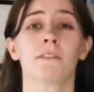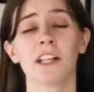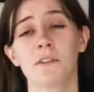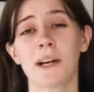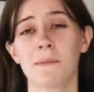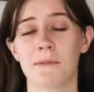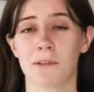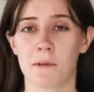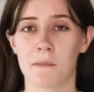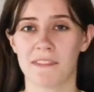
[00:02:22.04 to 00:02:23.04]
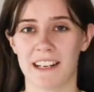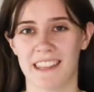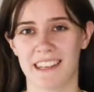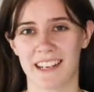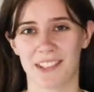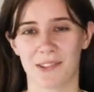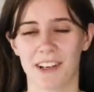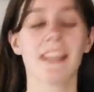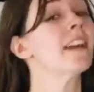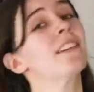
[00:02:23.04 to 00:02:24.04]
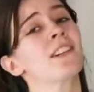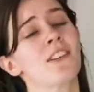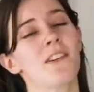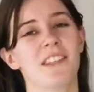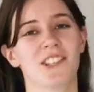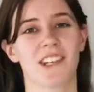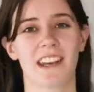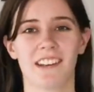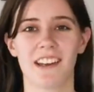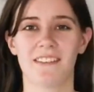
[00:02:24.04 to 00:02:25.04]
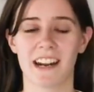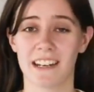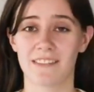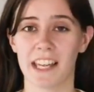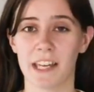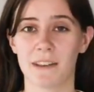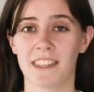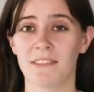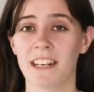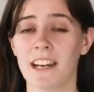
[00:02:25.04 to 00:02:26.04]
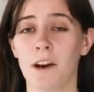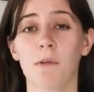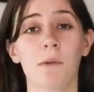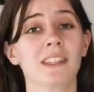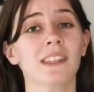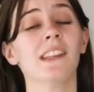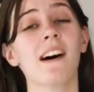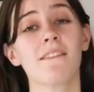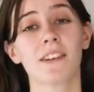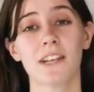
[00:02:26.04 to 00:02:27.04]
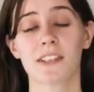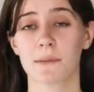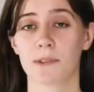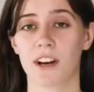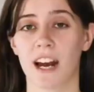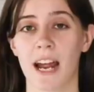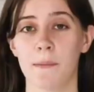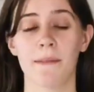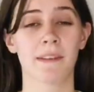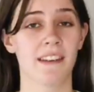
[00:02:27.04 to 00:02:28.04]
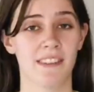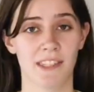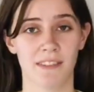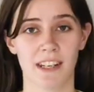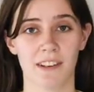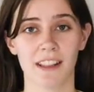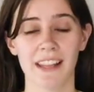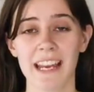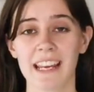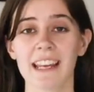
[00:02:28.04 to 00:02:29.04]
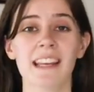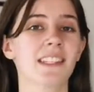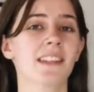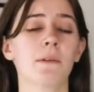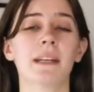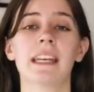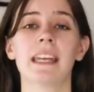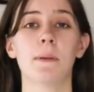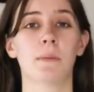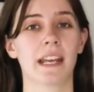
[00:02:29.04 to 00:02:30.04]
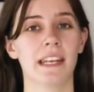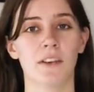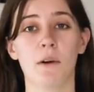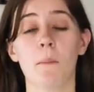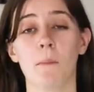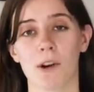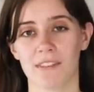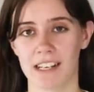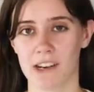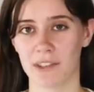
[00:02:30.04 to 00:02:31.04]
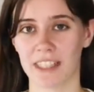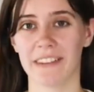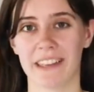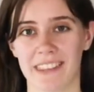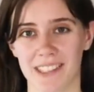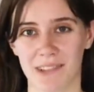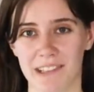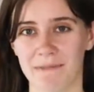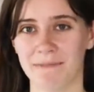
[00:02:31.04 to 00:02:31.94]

Real quick before you move on to the next one, if you're new to this channel and finding value in this video, we would love for you to subscribe and give this video a like so that we can keep bringing you more videos like this one.